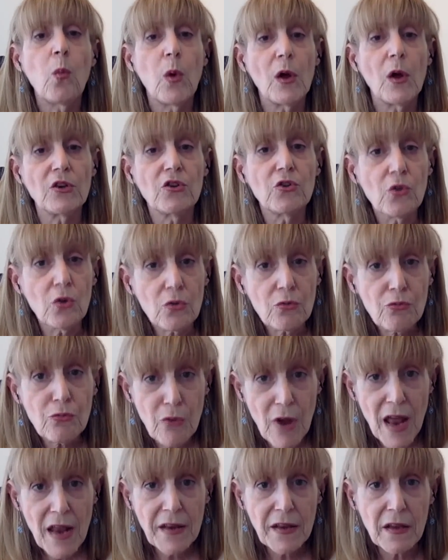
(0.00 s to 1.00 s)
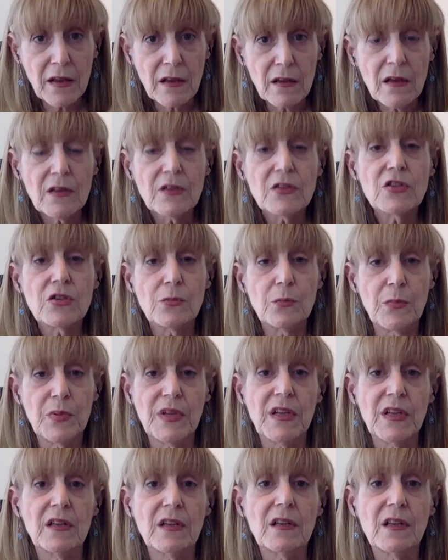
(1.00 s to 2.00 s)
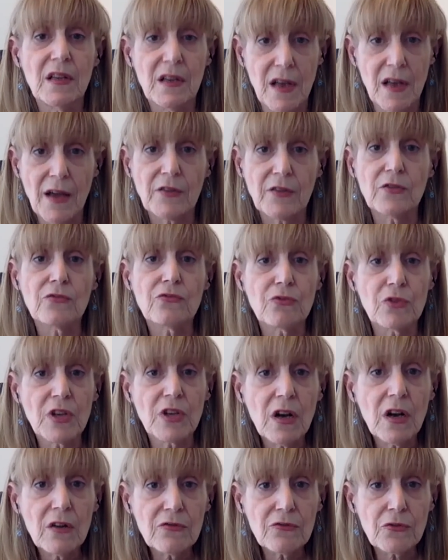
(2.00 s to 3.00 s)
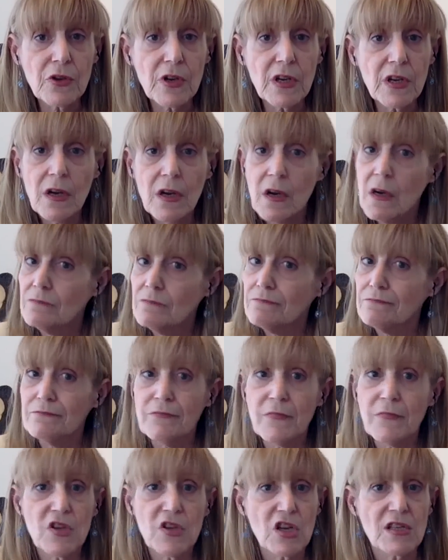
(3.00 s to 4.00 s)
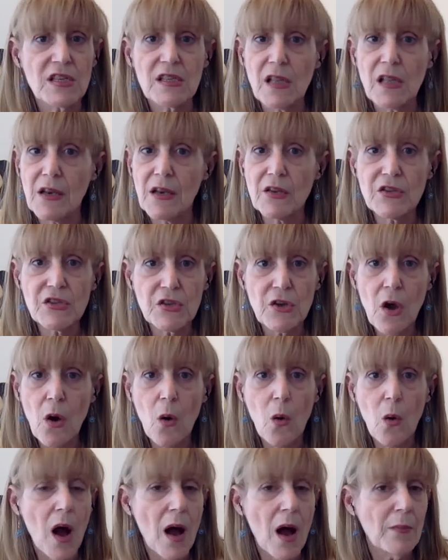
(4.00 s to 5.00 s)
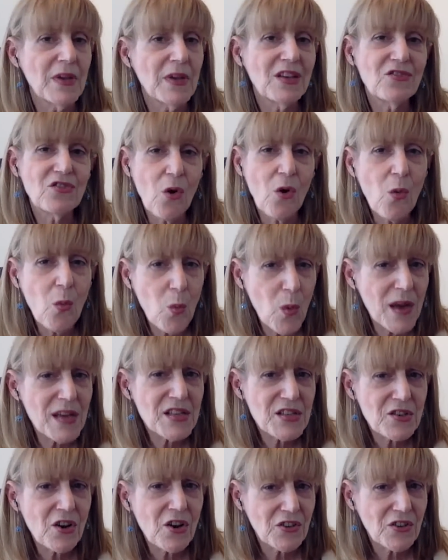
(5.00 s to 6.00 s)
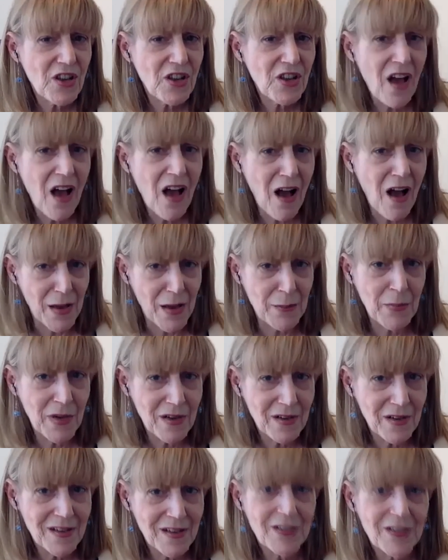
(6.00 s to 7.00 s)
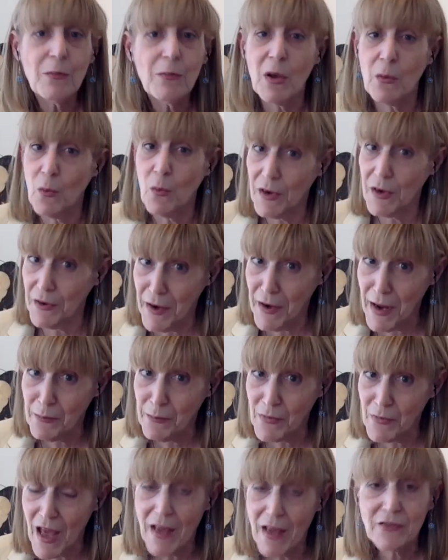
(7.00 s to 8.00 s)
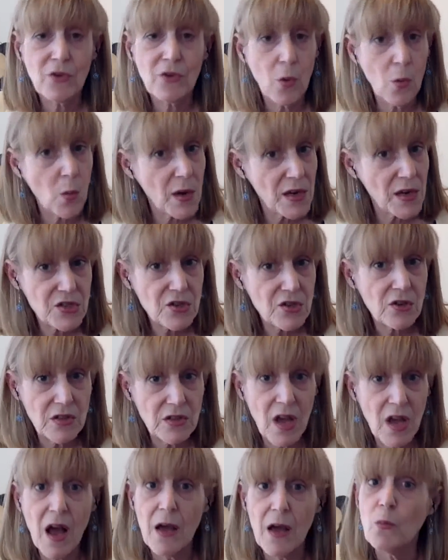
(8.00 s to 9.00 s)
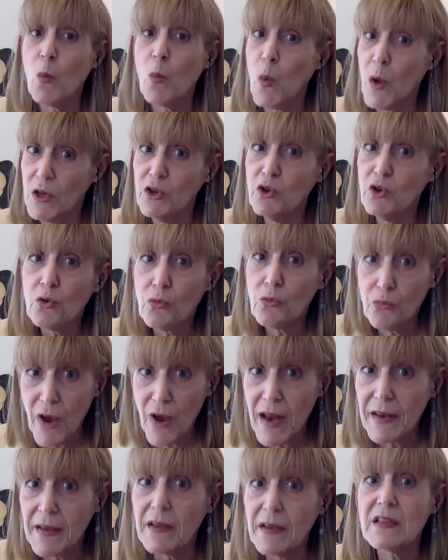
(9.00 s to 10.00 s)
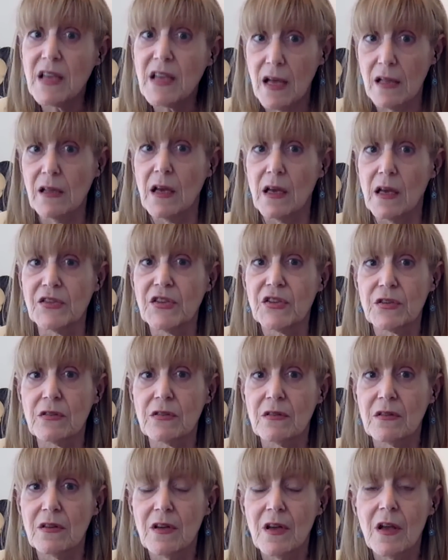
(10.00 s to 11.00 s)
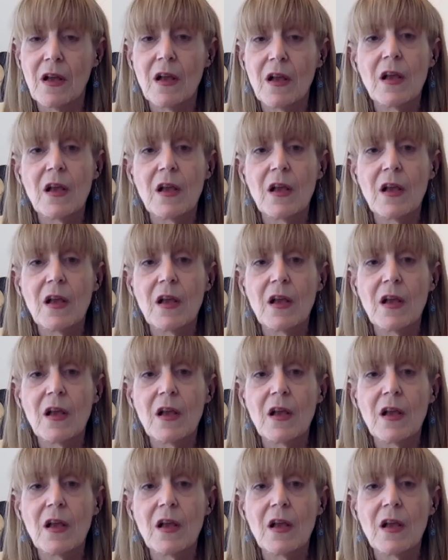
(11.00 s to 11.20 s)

When you're ready to be in active recovery, just let us know. I mean, don't waste our time. You might want to name that. Don't waste our time. When you're ready, tell us.